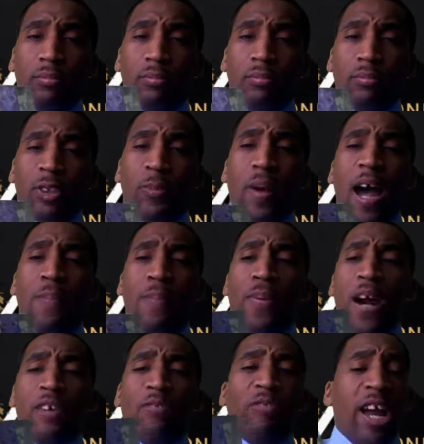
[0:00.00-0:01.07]
spot
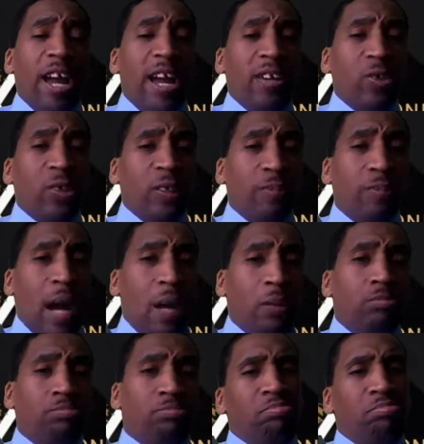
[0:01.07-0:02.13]
price value is about
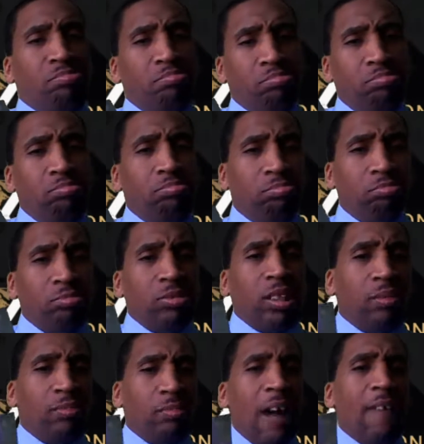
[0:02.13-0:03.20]

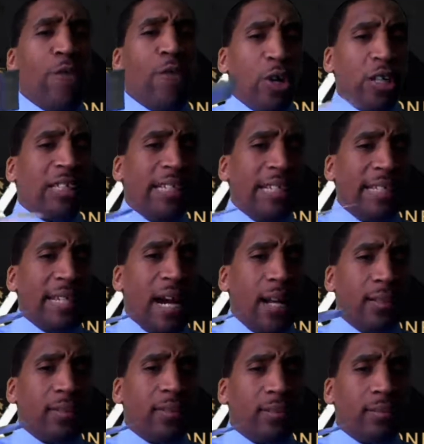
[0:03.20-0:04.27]

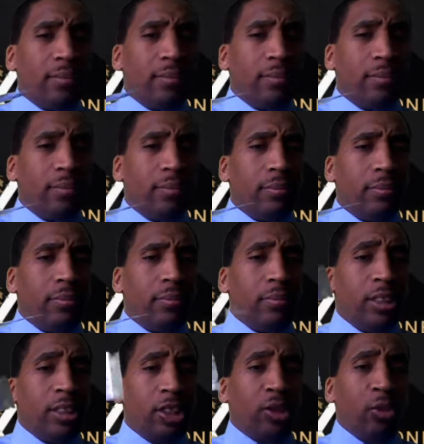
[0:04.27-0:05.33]
$14.
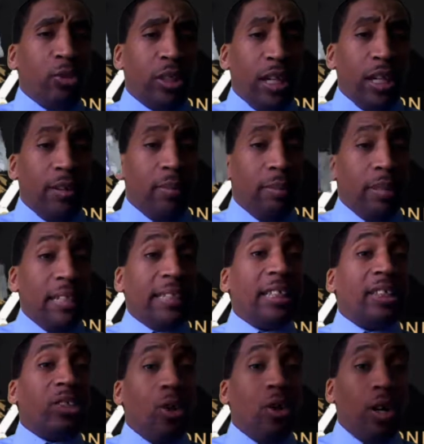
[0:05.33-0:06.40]
Just 2/10. But this
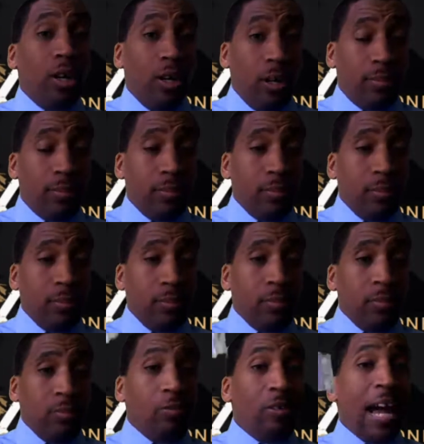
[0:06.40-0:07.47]
is going up.
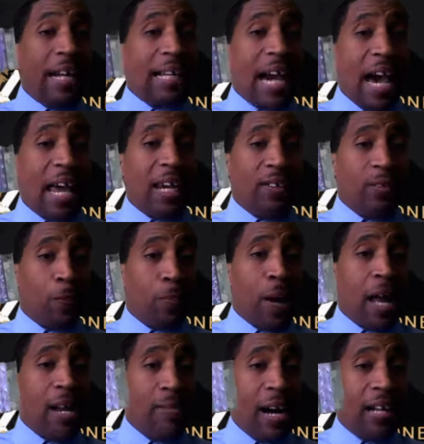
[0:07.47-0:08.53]
When I got it, it was
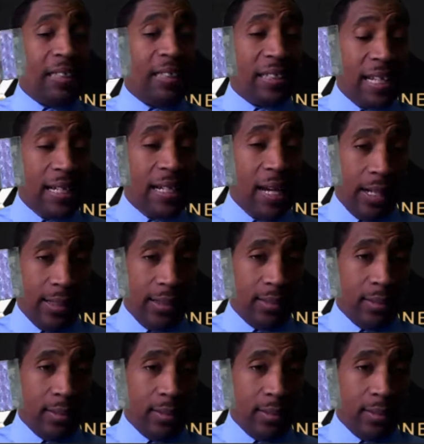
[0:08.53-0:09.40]
probably about $10.